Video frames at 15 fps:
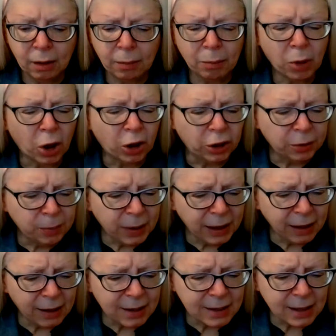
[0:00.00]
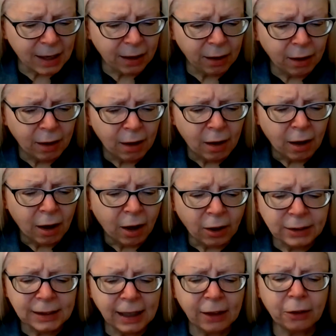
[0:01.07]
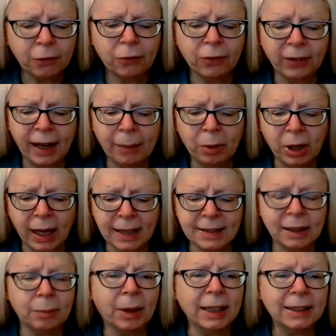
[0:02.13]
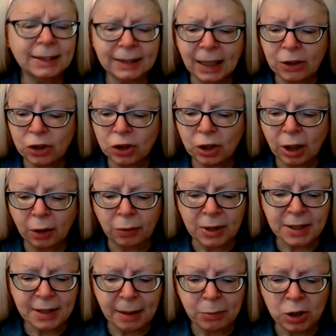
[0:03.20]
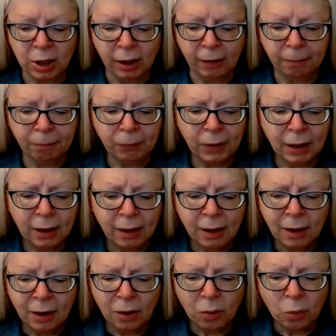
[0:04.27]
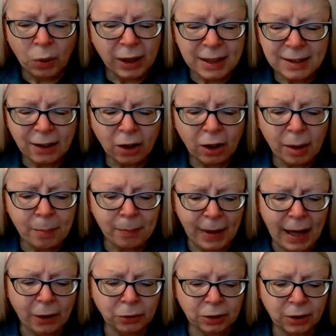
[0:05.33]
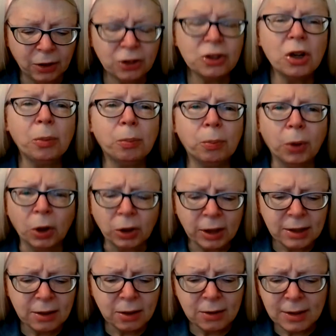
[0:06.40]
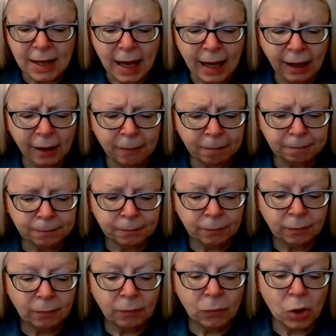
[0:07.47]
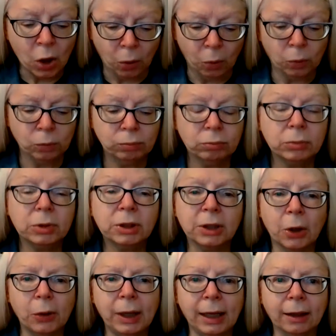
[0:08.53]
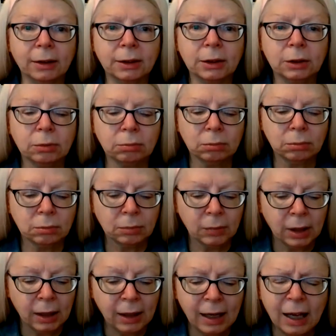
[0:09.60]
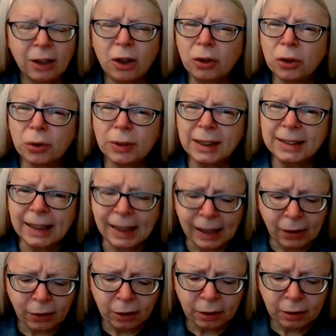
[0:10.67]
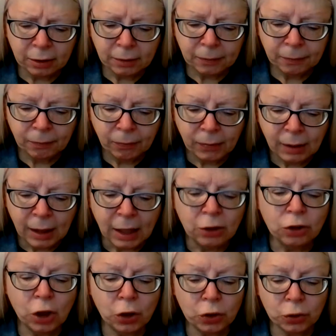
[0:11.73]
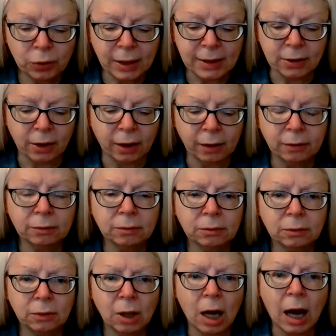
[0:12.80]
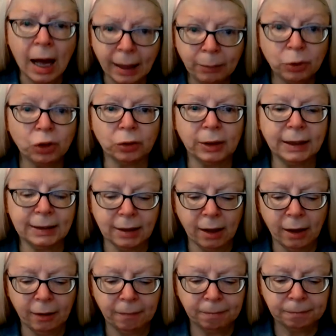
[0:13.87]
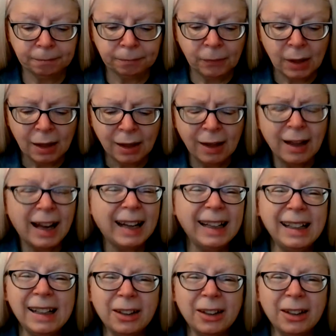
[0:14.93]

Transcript: "Pardon me," I said, altogether flabbergasted by such a reception. "What is it all about? There's no Bolus, you say?" "No, so it is." "And no Teresa either?" "And no Teresa. I'm Teresa." I didn't